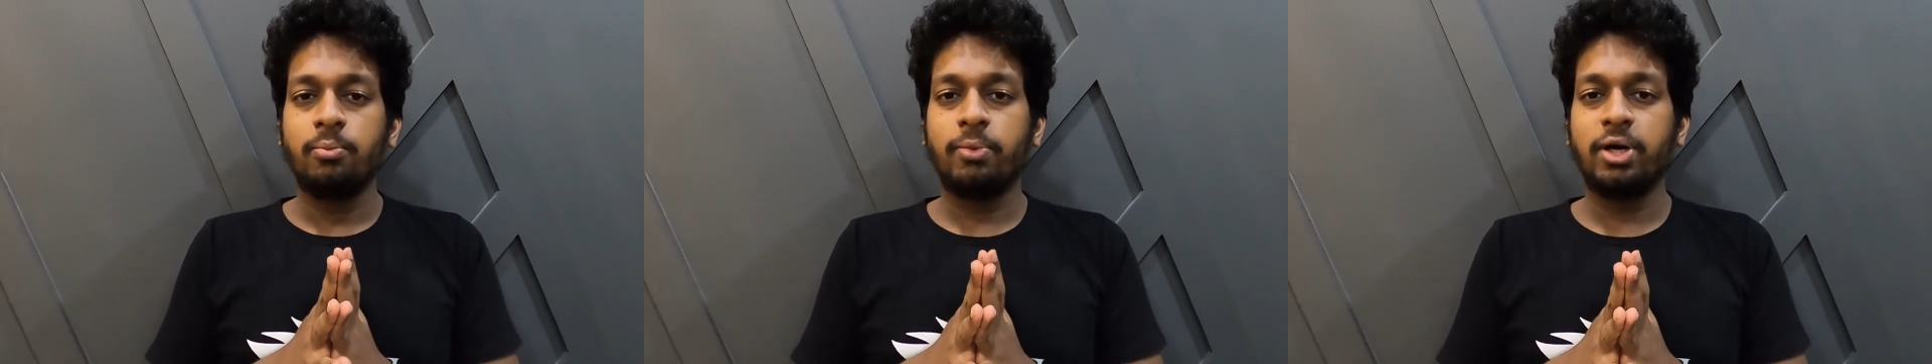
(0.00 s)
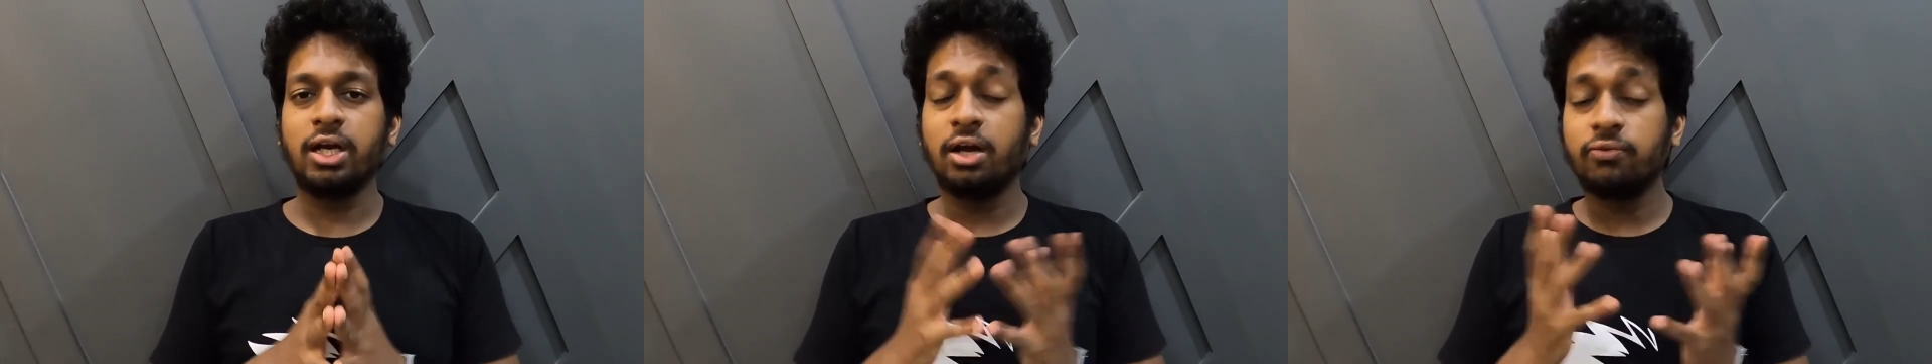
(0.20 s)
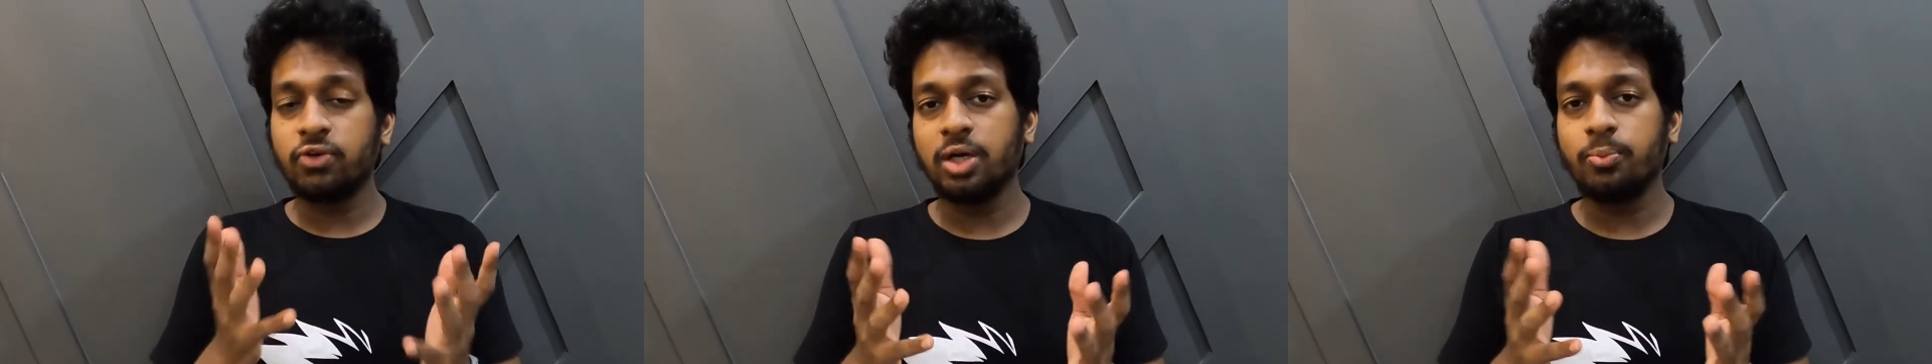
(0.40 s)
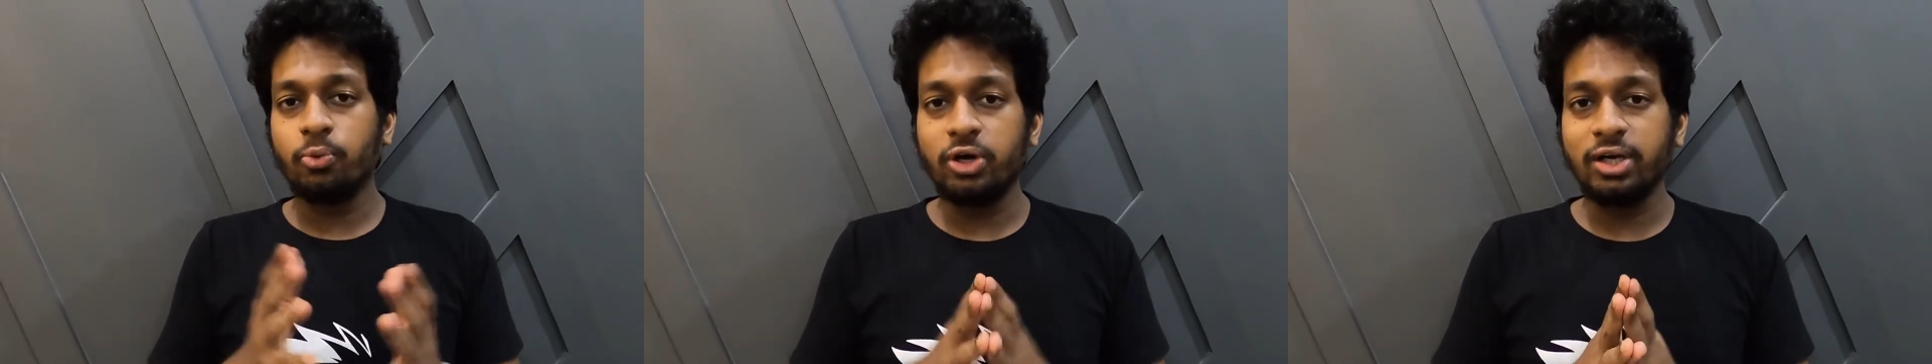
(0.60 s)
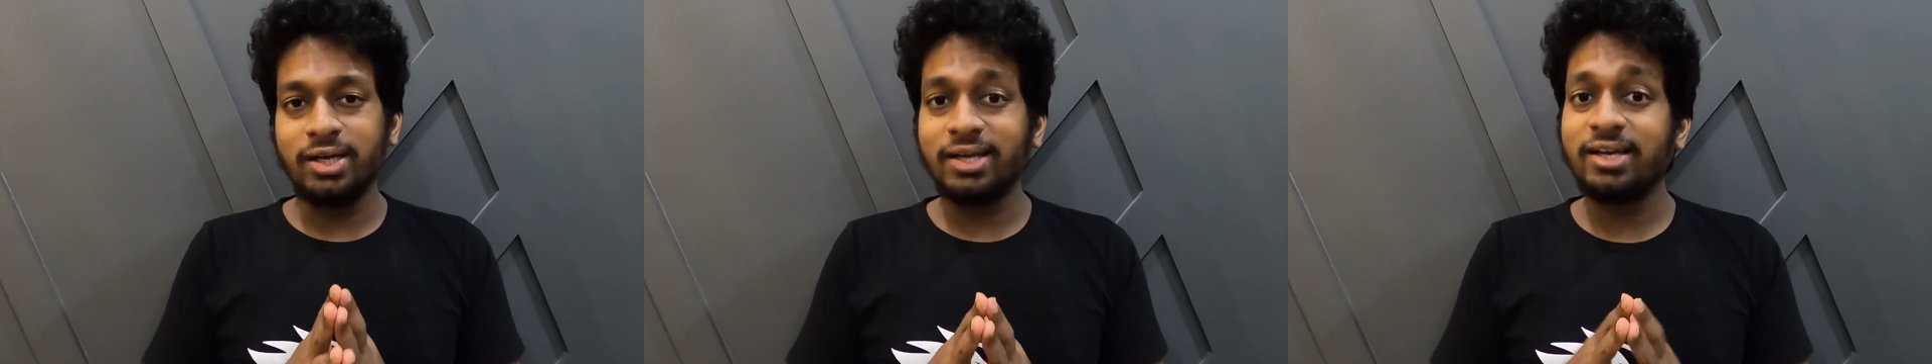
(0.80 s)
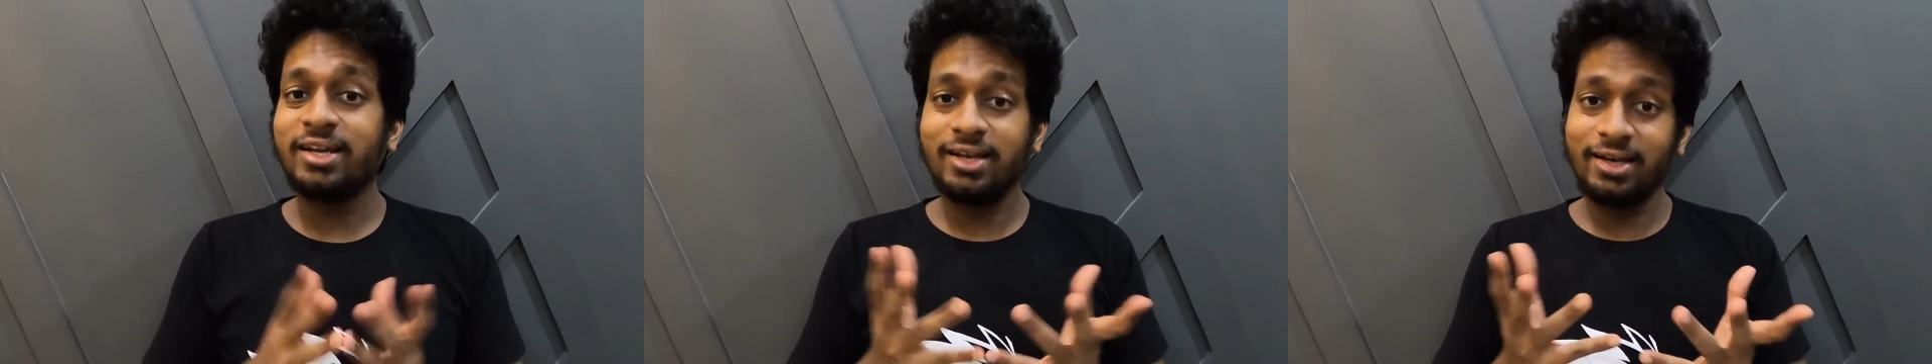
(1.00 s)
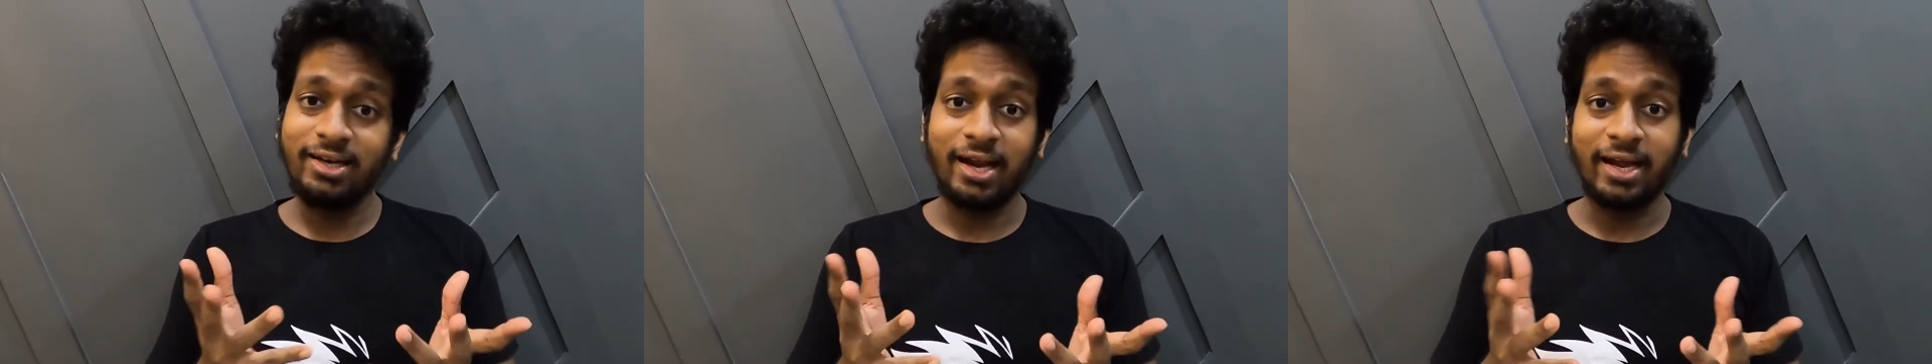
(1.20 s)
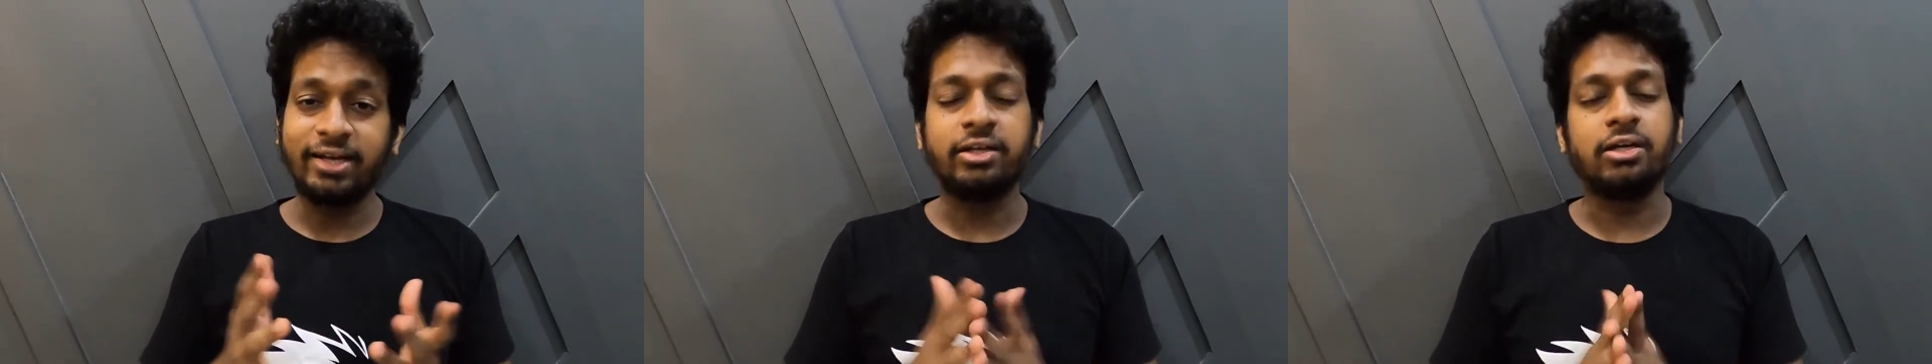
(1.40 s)
but after a point, I really
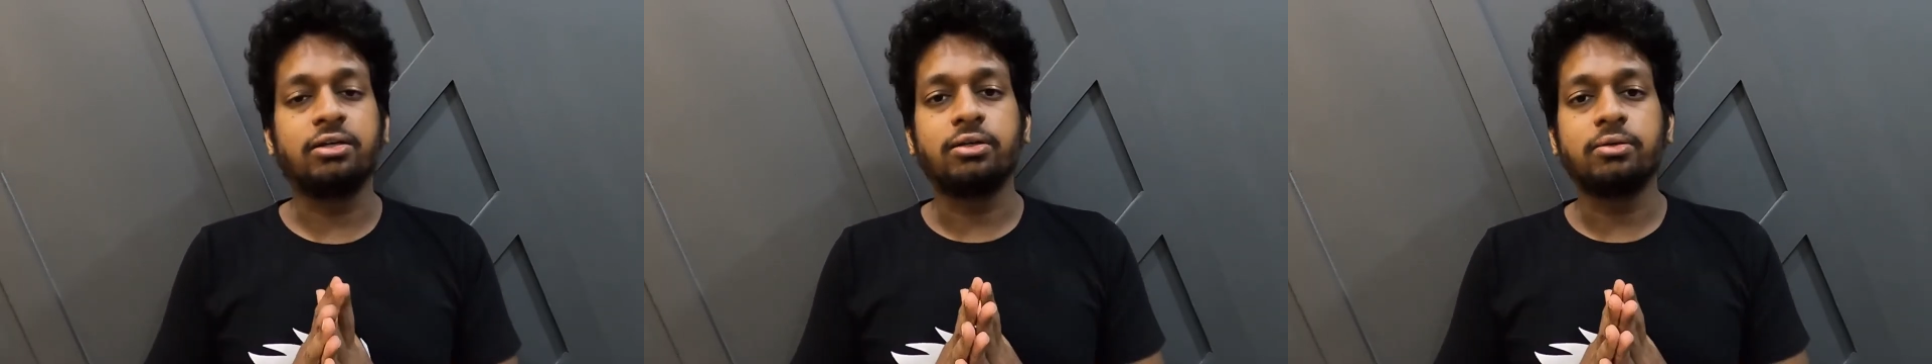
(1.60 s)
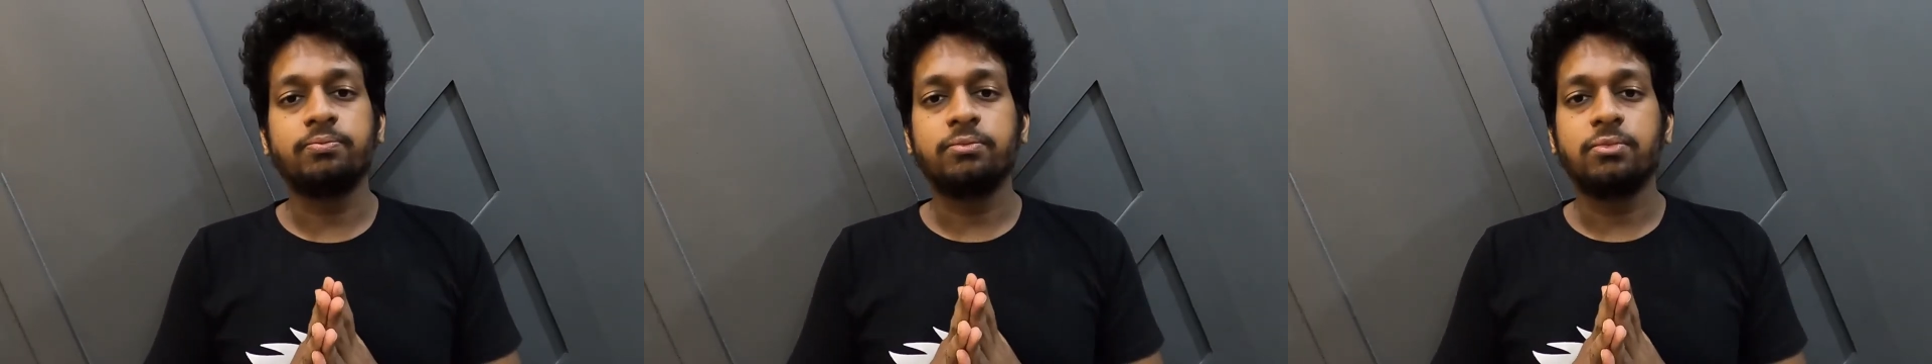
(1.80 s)
liked it